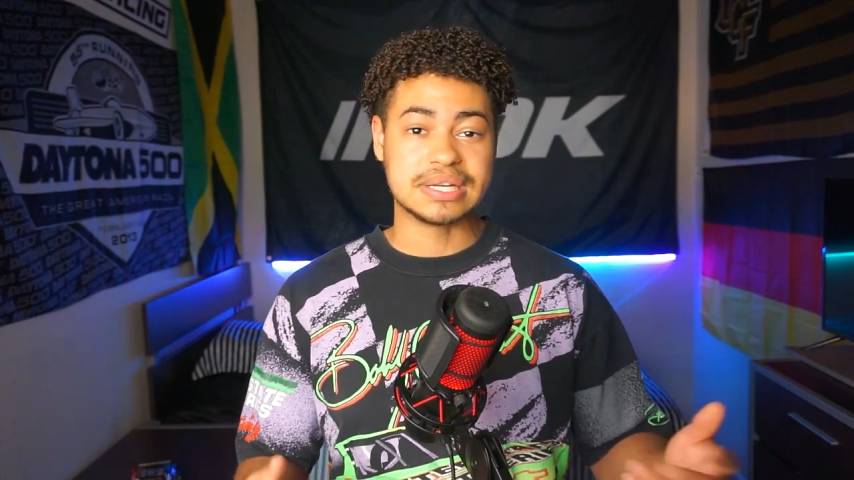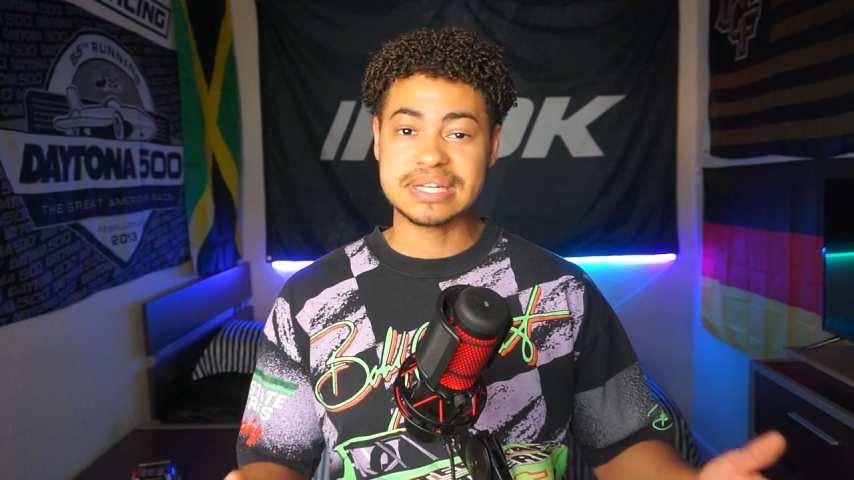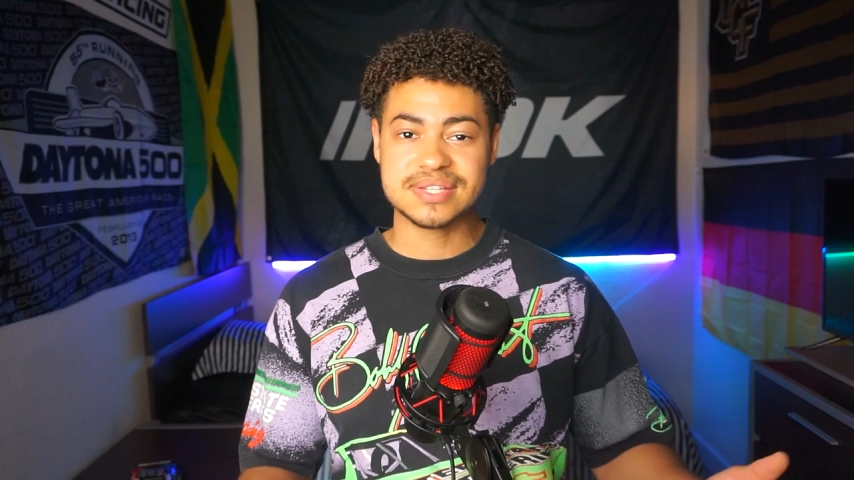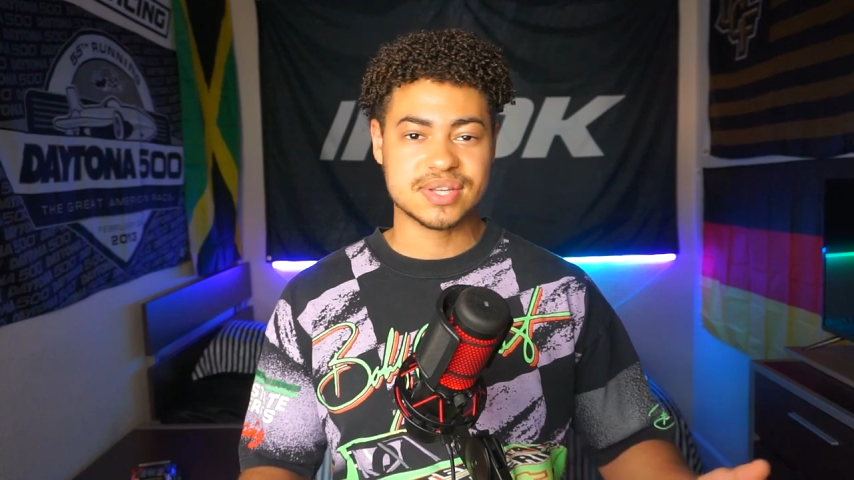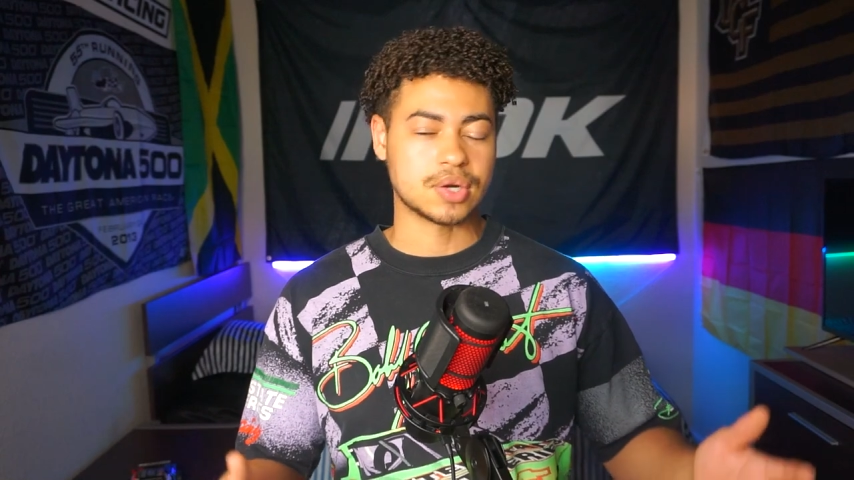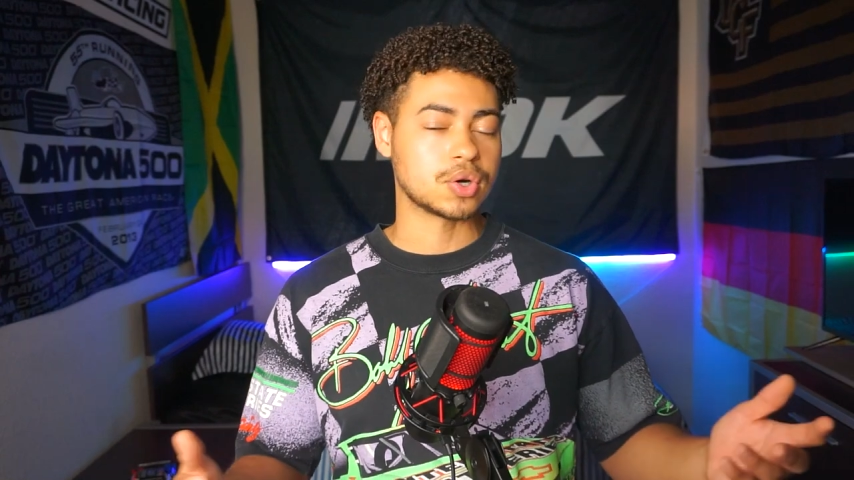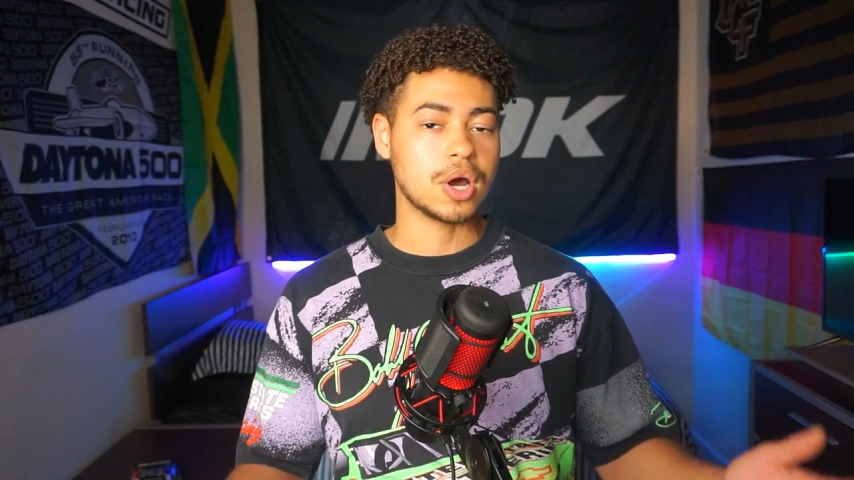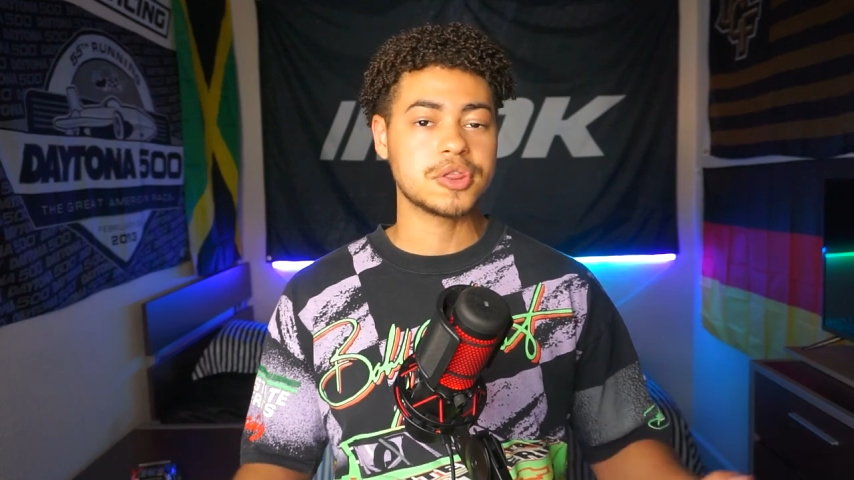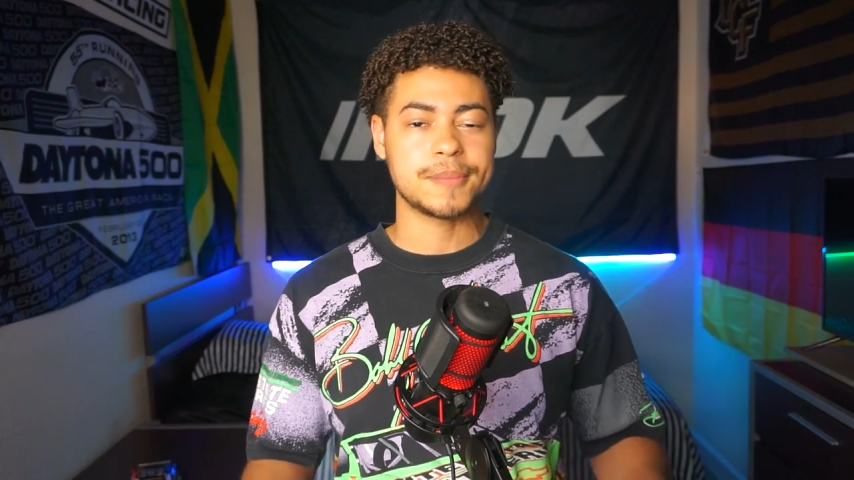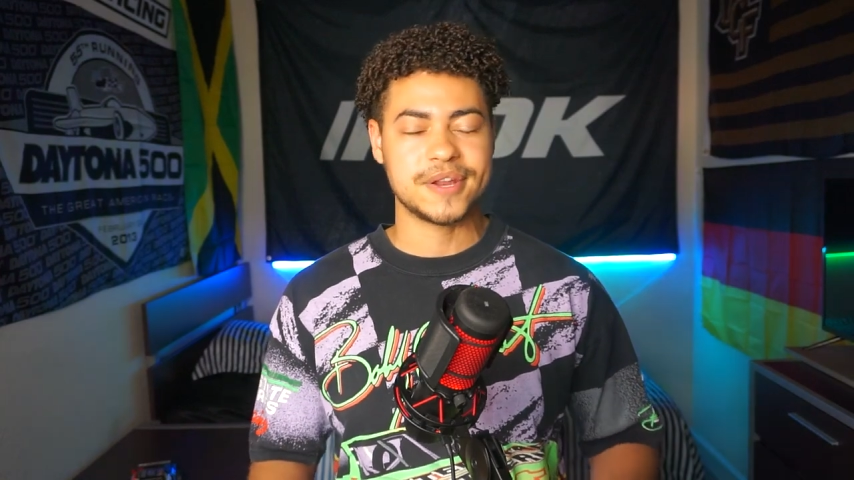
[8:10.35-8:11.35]
Nissan, or
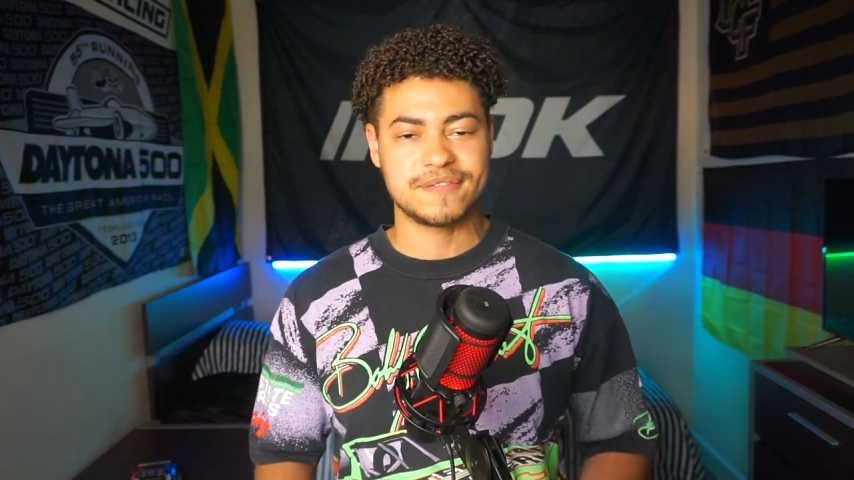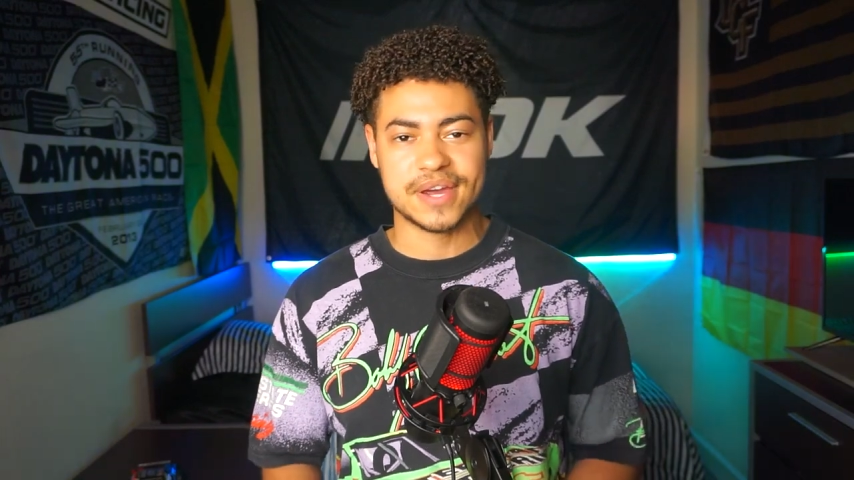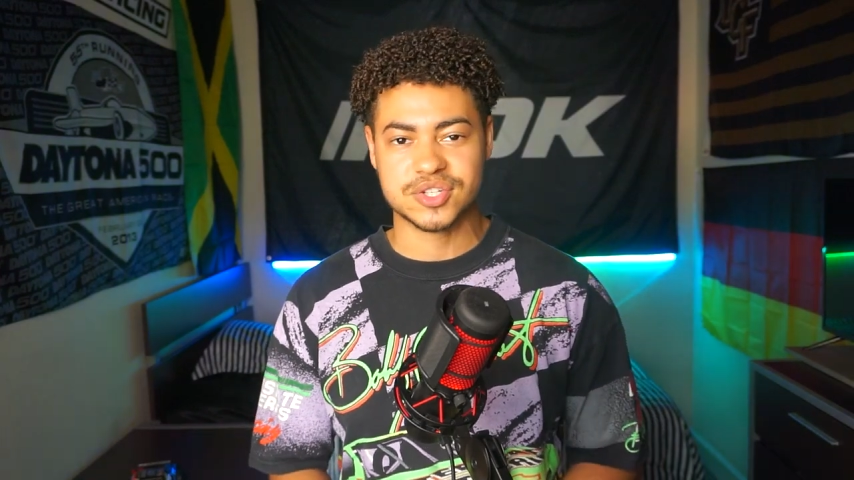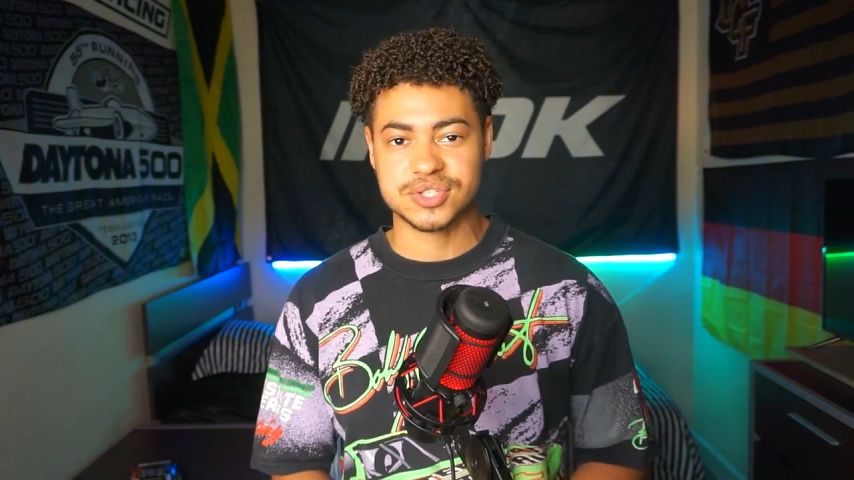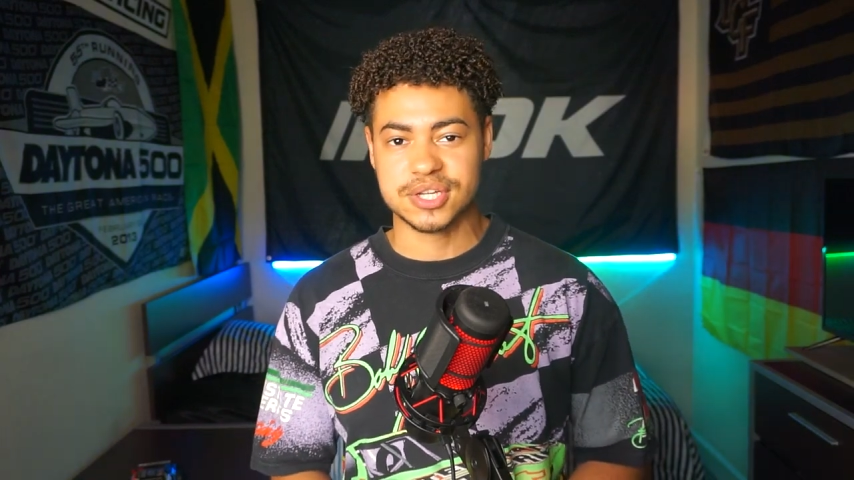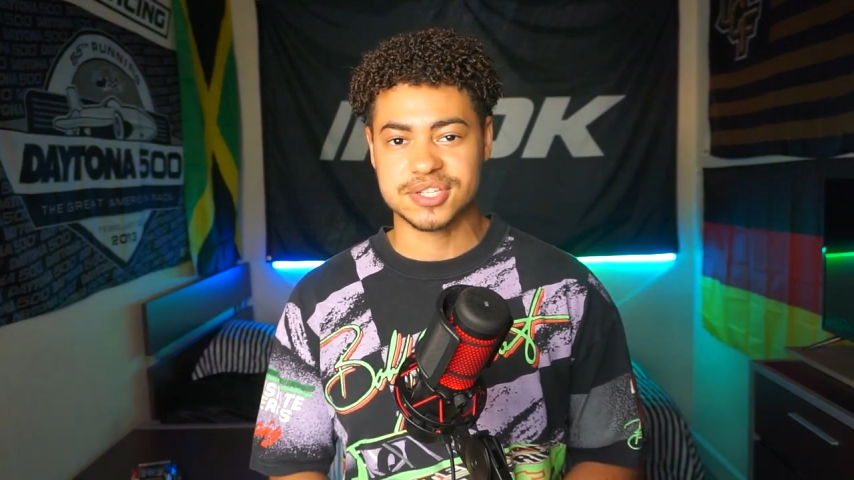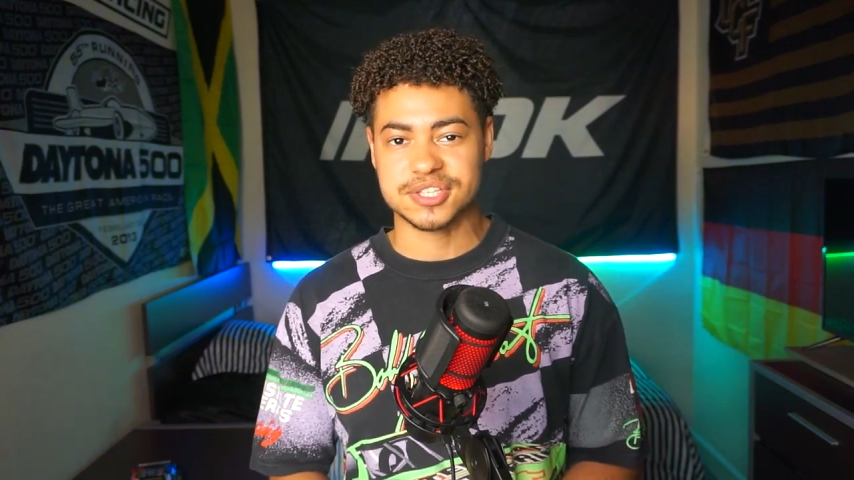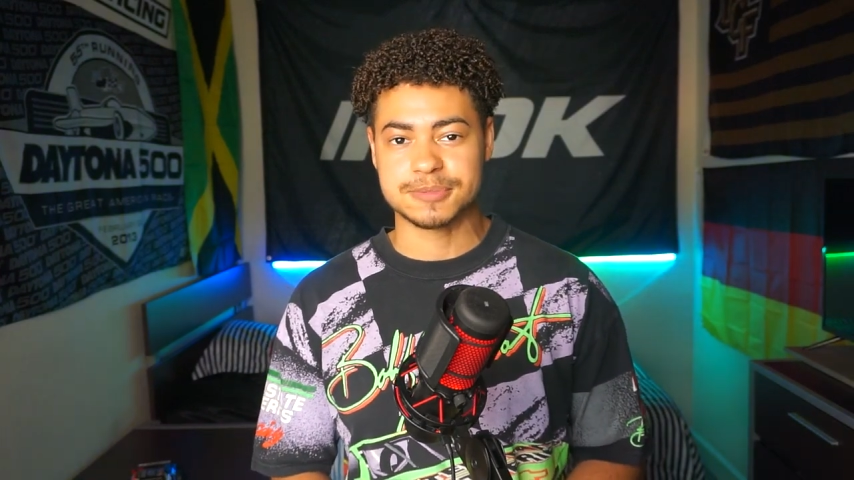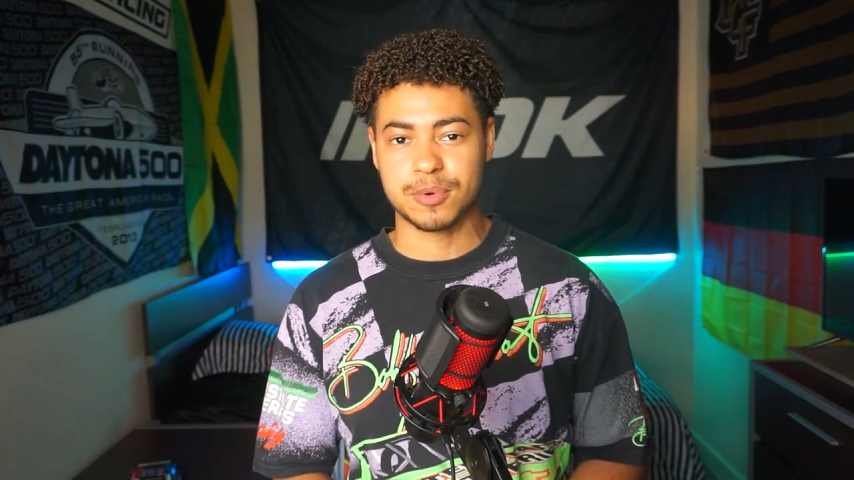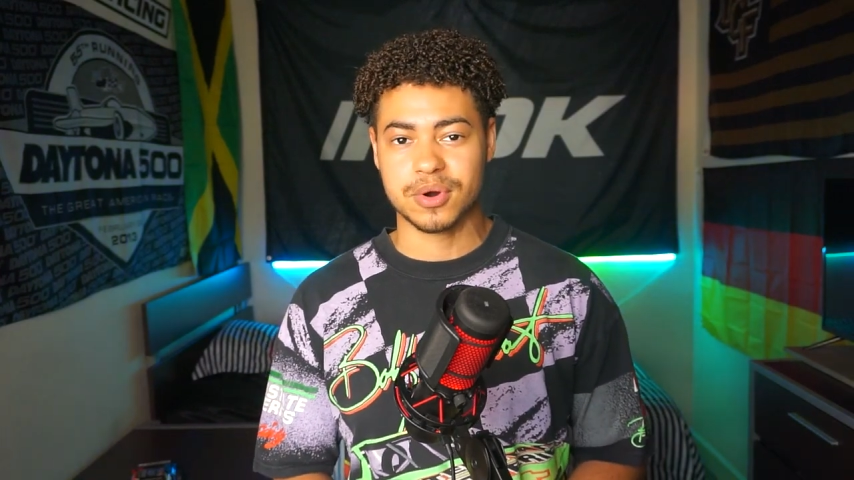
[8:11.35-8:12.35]
other manufacturers into
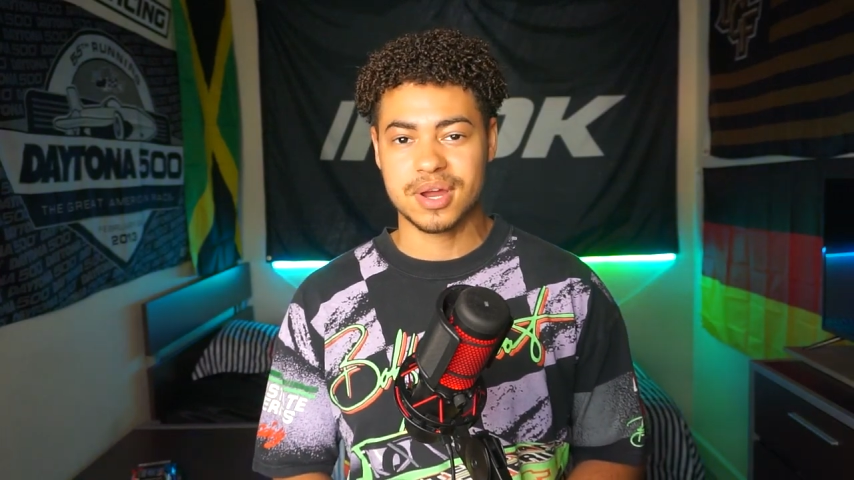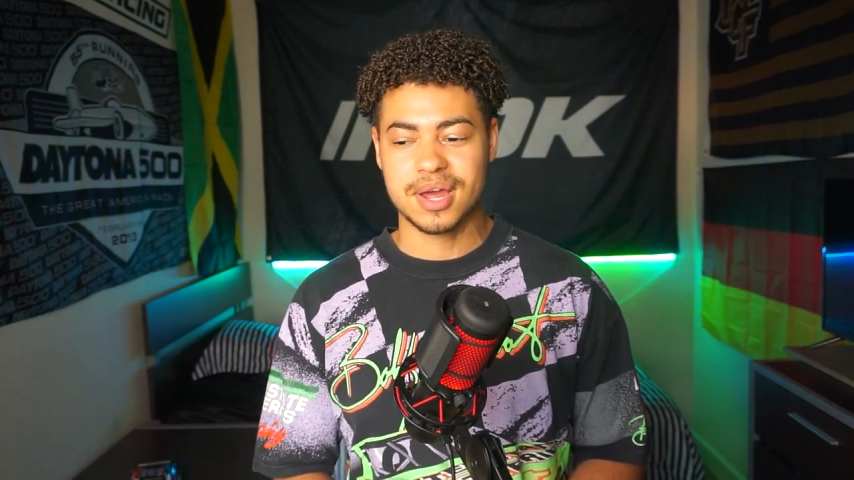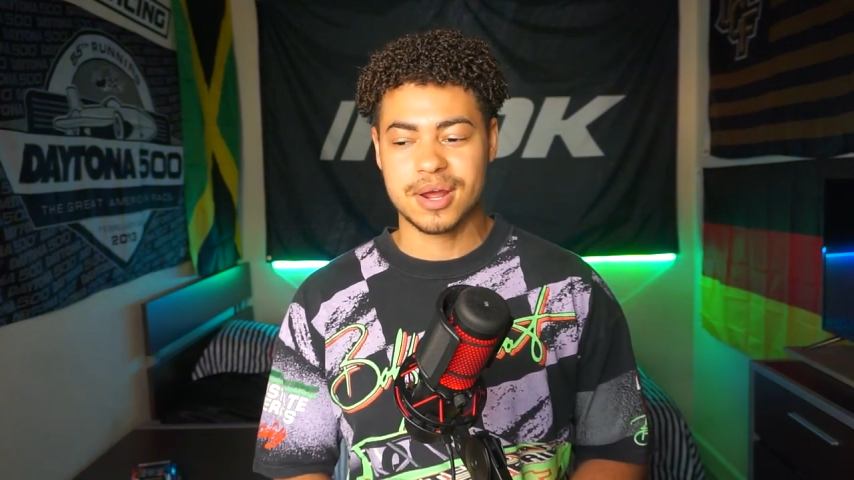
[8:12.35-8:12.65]
the sport,